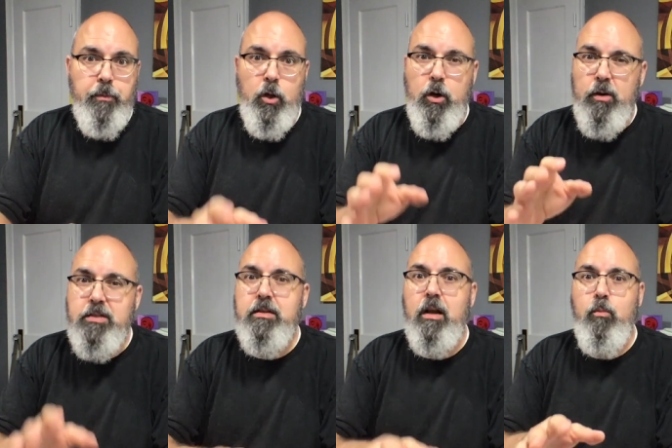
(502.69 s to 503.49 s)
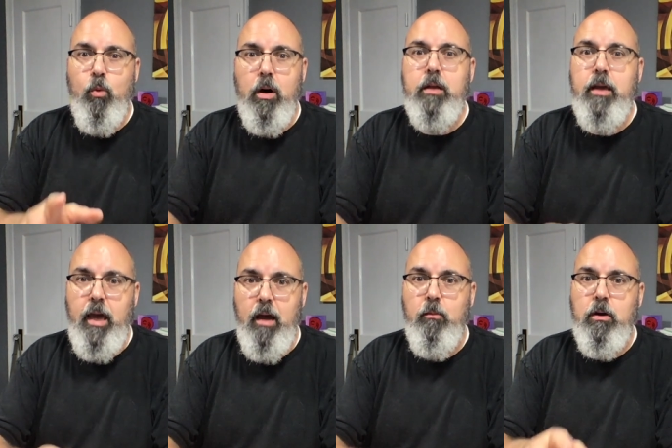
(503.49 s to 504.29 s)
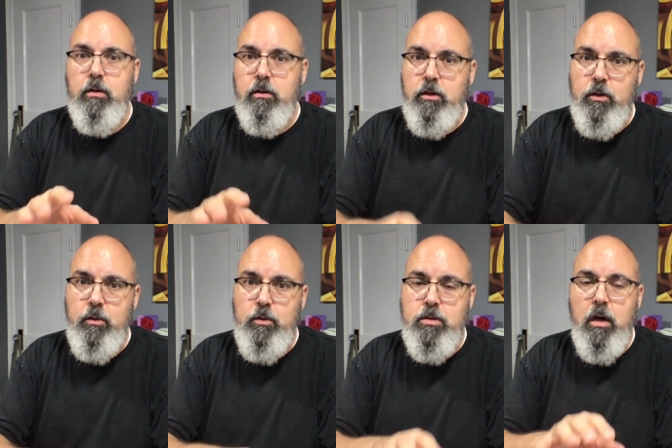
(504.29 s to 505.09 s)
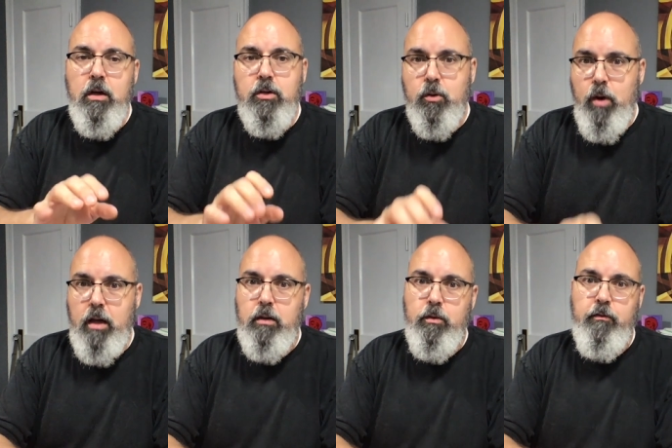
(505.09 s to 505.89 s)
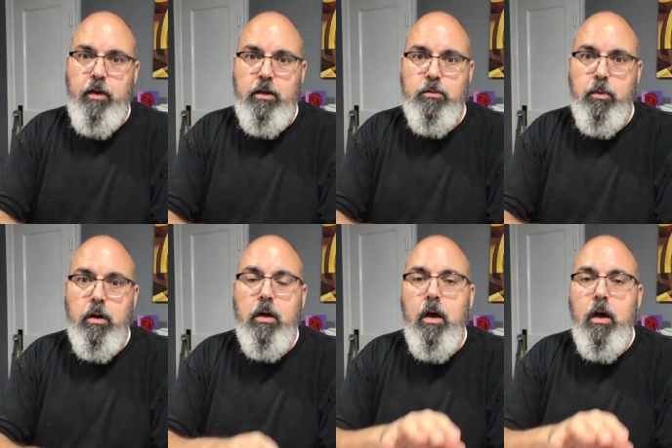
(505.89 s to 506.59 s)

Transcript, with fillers: You can only set up one camera to use directly with Facebook.